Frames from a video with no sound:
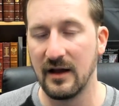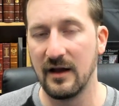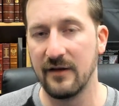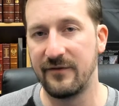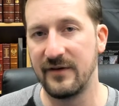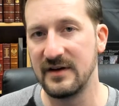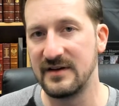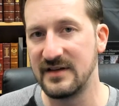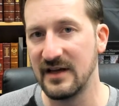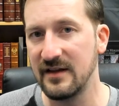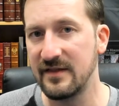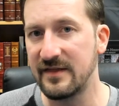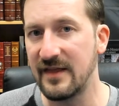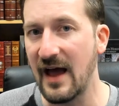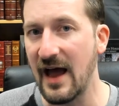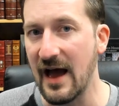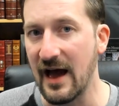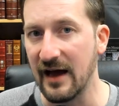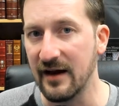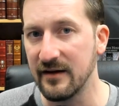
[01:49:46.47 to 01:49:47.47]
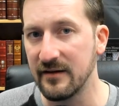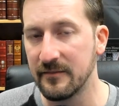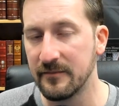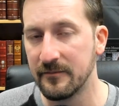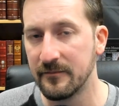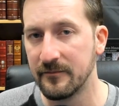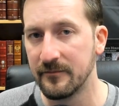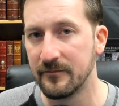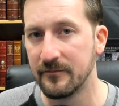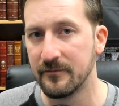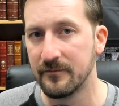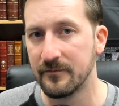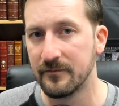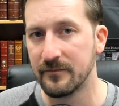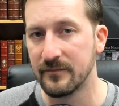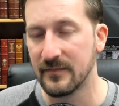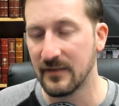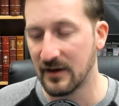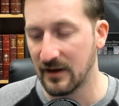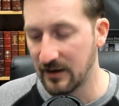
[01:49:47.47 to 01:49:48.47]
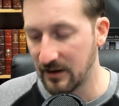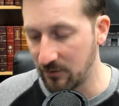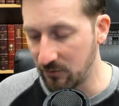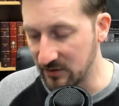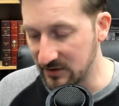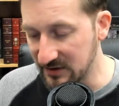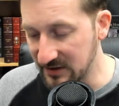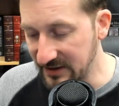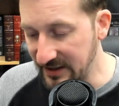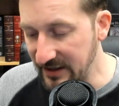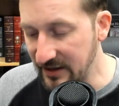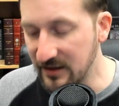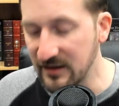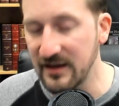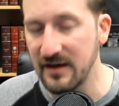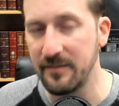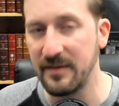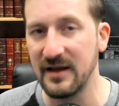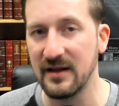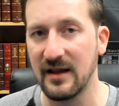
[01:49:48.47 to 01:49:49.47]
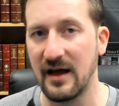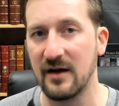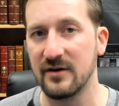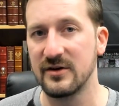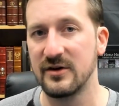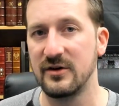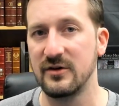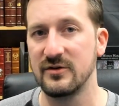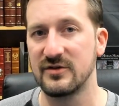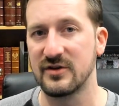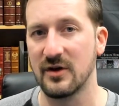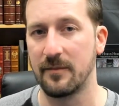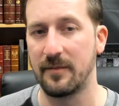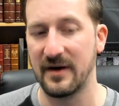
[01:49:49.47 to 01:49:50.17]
If he did that, he would legally be allowed to do so,